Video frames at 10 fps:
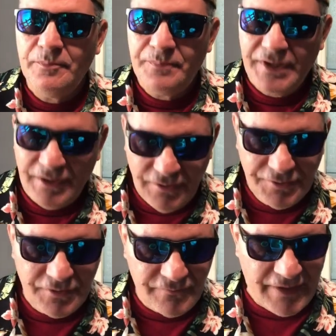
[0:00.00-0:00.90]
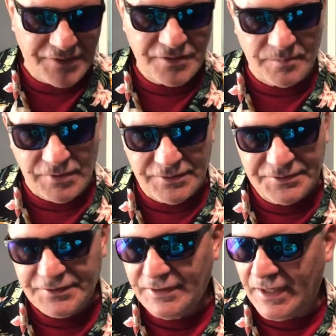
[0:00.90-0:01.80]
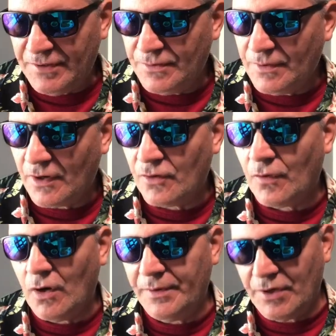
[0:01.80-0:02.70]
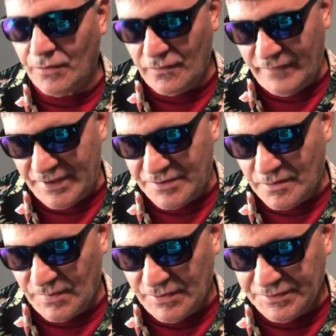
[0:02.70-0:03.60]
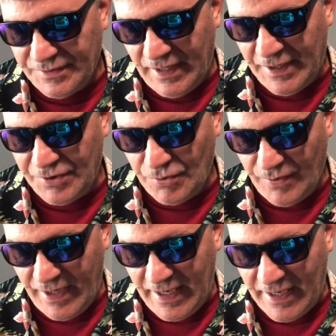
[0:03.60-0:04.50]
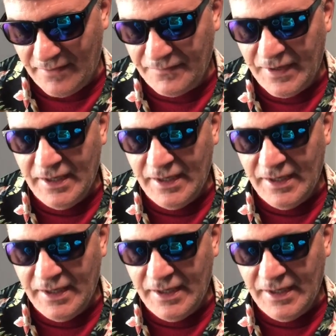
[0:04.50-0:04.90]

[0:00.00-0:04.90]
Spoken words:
peel your vegetables and you are growing your own vegetables and you have